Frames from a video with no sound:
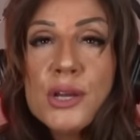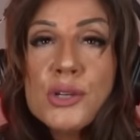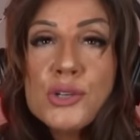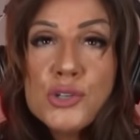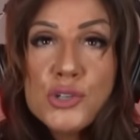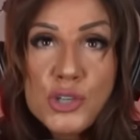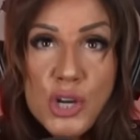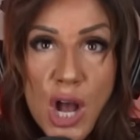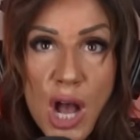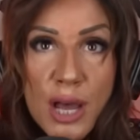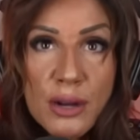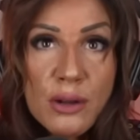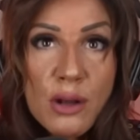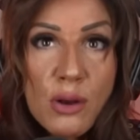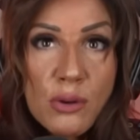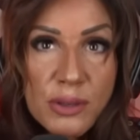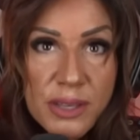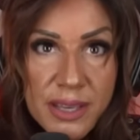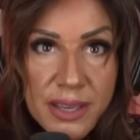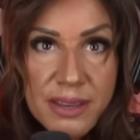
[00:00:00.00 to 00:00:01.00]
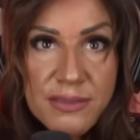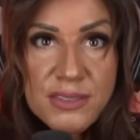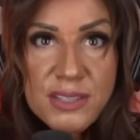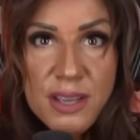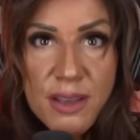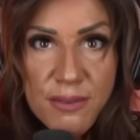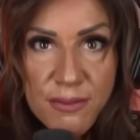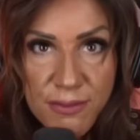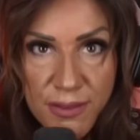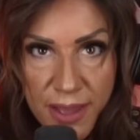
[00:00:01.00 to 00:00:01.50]
John O'Keefe's
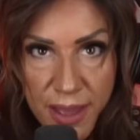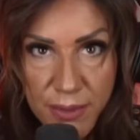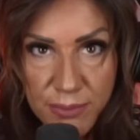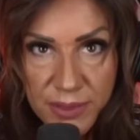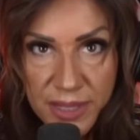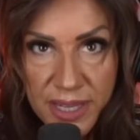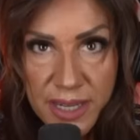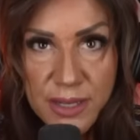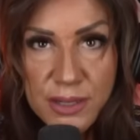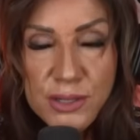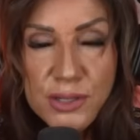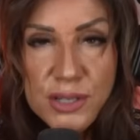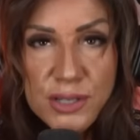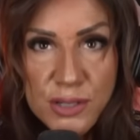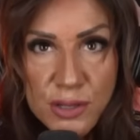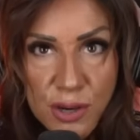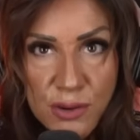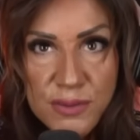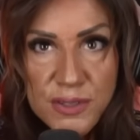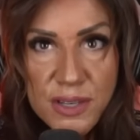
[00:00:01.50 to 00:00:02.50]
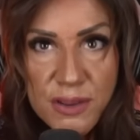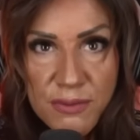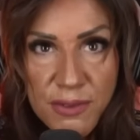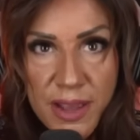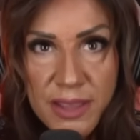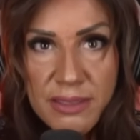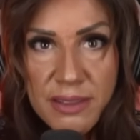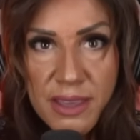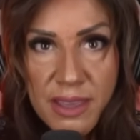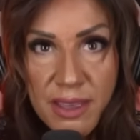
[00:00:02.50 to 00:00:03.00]
family deserves to
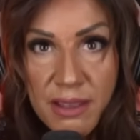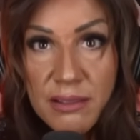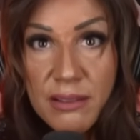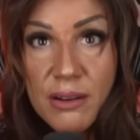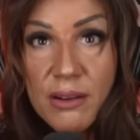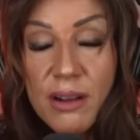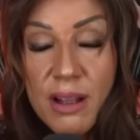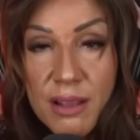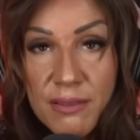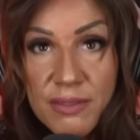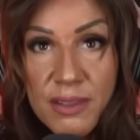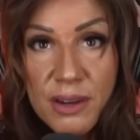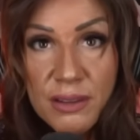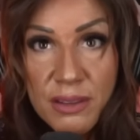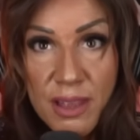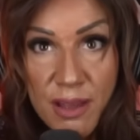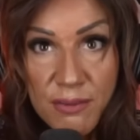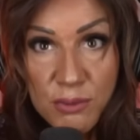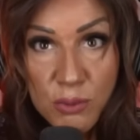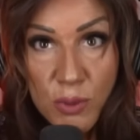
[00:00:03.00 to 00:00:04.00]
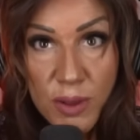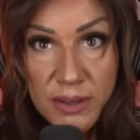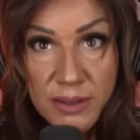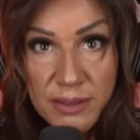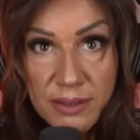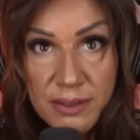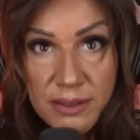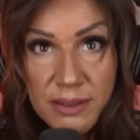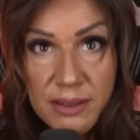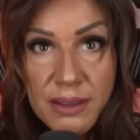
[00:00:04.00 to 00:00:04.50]
find the killer of their loved one.
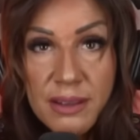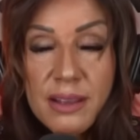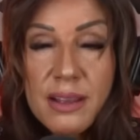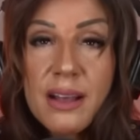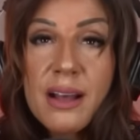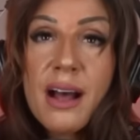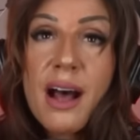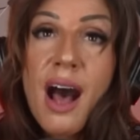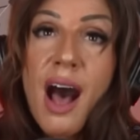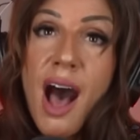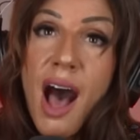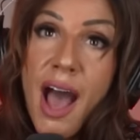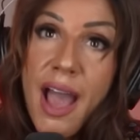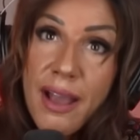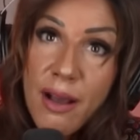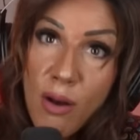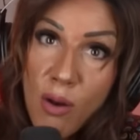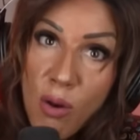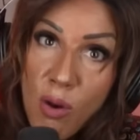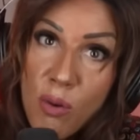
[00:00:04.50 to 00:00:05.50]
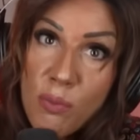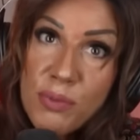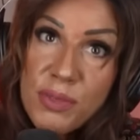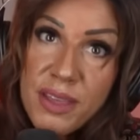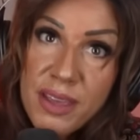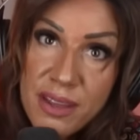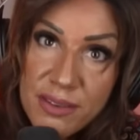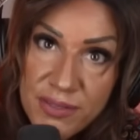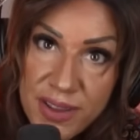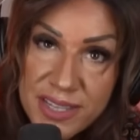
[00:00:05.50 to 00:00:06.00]
I hope
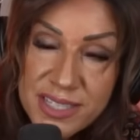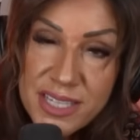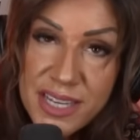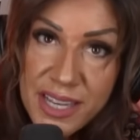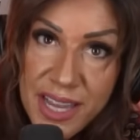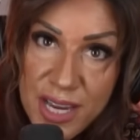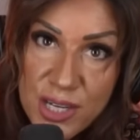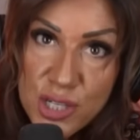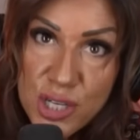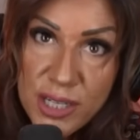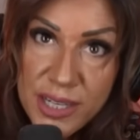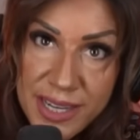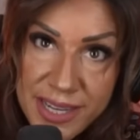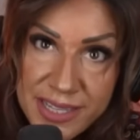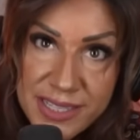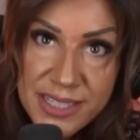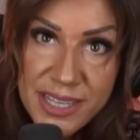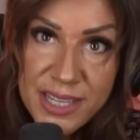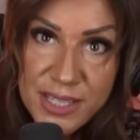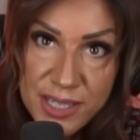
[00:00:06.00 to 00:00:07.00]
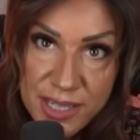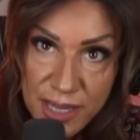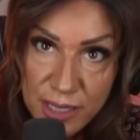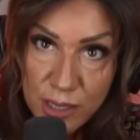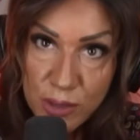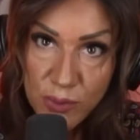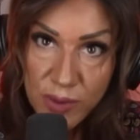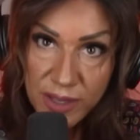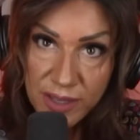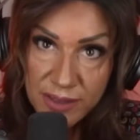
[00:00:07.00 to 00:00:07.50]
the investigation is
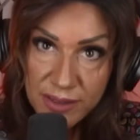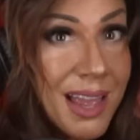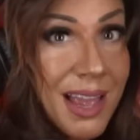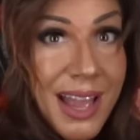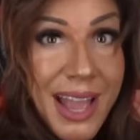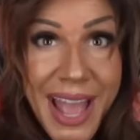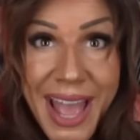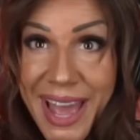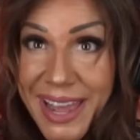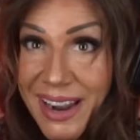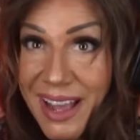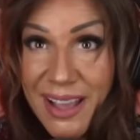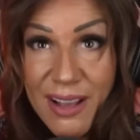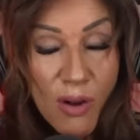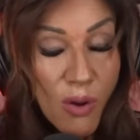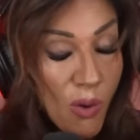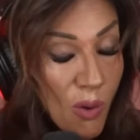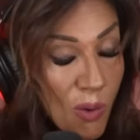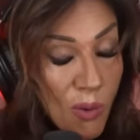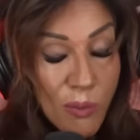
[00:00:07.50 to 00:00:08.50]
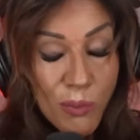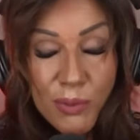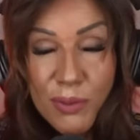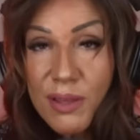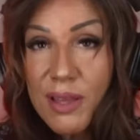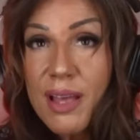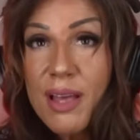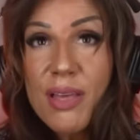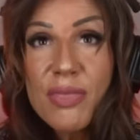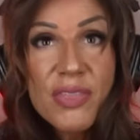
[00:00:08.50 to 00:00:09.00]
continuing, and I hope
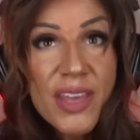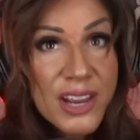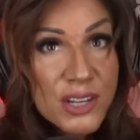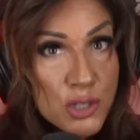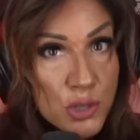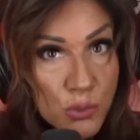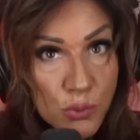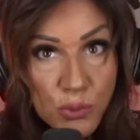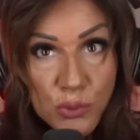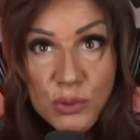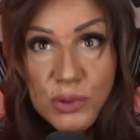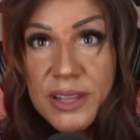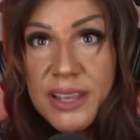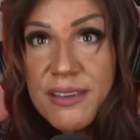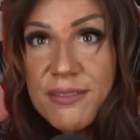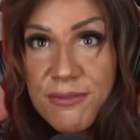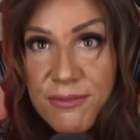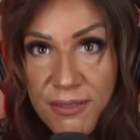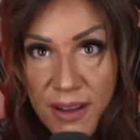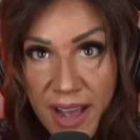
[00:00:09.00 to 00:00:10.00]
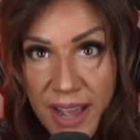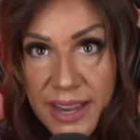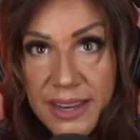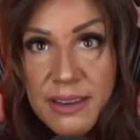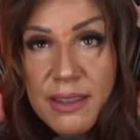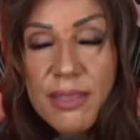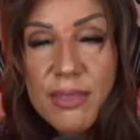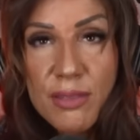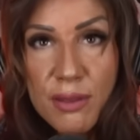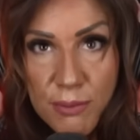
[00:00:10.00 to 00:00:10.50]
they truly
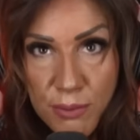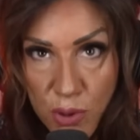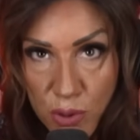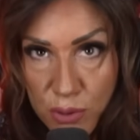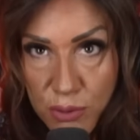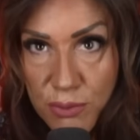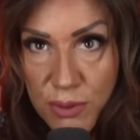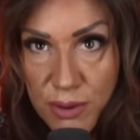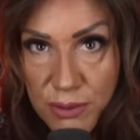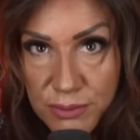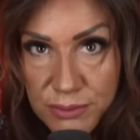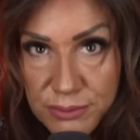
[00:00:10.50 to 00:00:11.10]
find the murderer.